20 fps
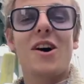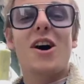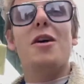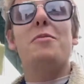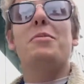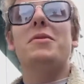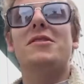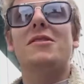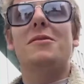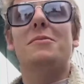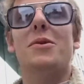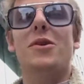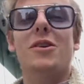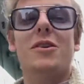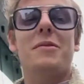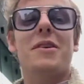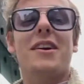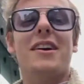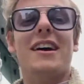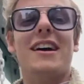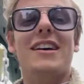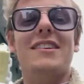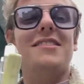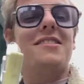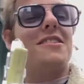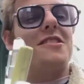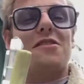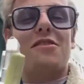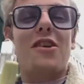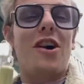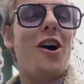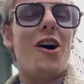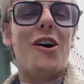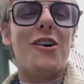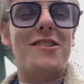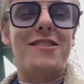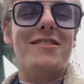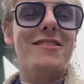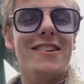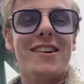Open some Pokemon cards, because of
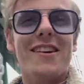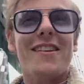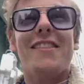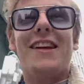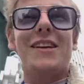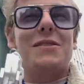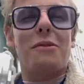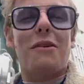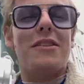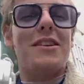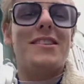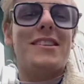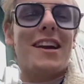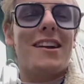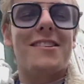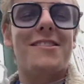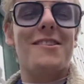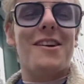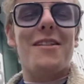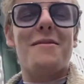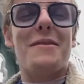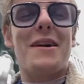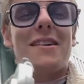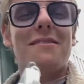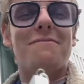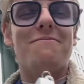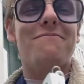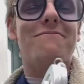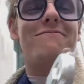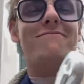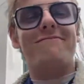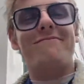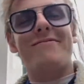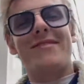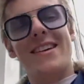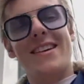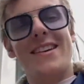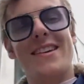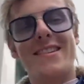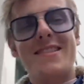course, that's what this channel's all about.
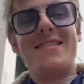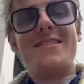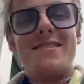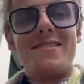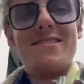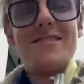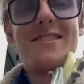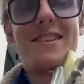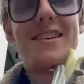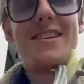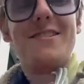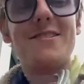See you